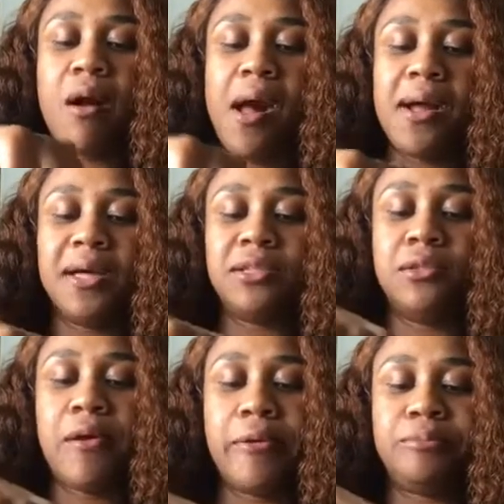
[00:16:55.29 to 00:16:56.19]
I
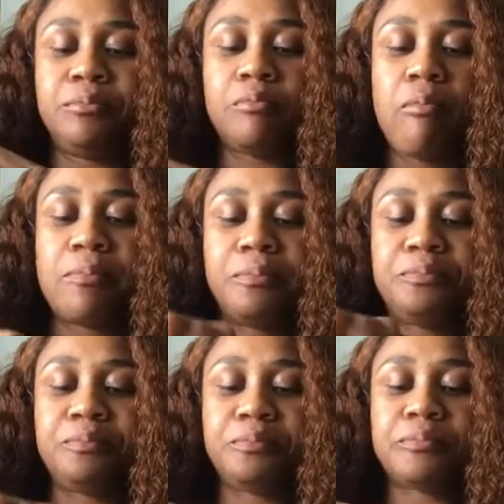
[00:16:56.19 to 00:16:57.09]
asked him,
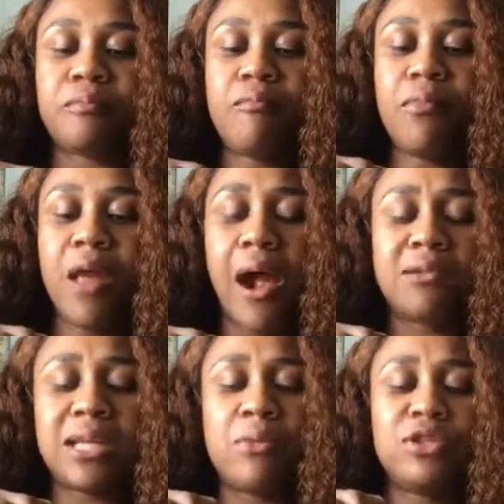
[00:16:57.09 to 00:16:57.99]
I
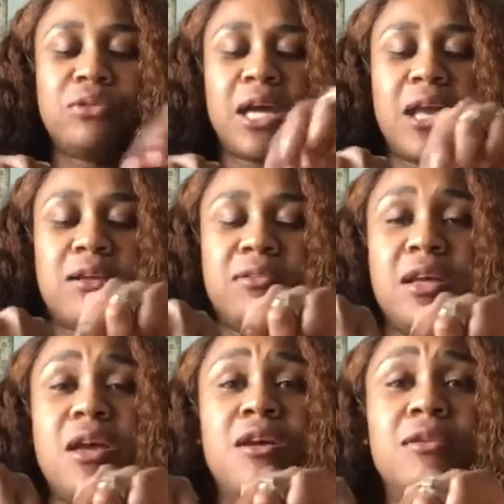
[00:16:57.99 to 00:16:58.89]
was like, what you think?
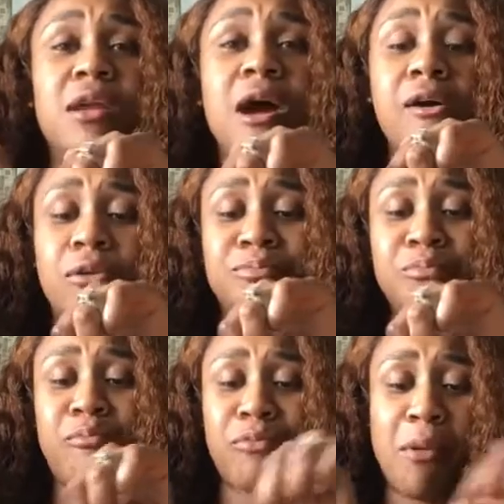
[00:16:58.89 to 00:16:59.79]
Hell no.
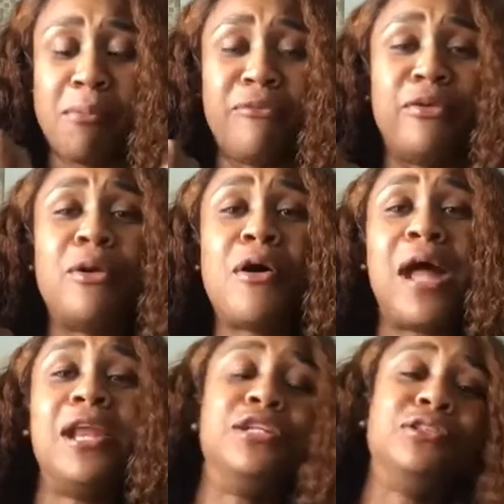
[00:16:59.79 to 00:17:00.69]
Before
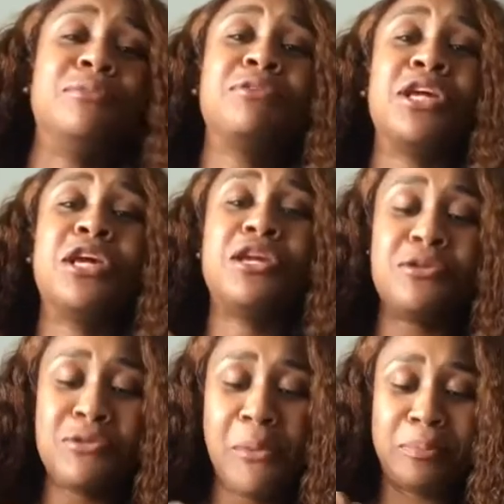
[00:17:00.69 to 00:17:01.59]
I let them kill
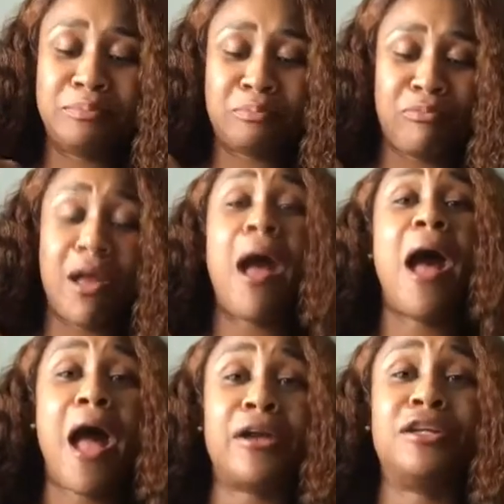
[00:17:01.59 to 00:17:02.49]
you,
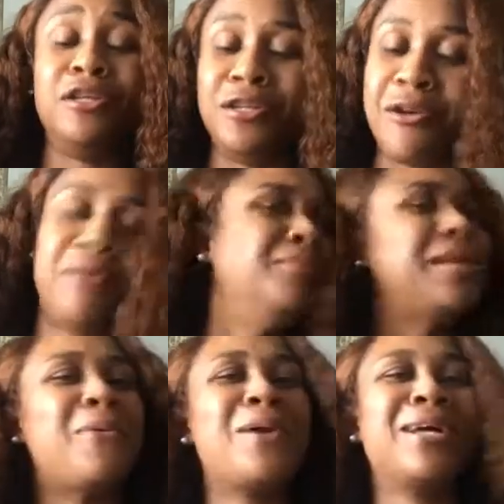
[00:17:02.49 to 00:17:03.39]
I kill you. I'm like,
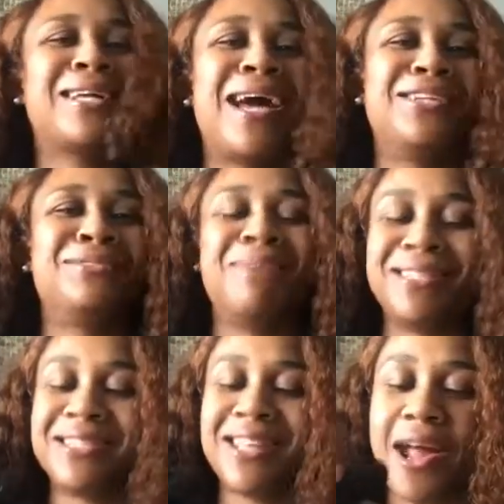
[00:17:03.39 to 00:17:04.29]
what kind of mess is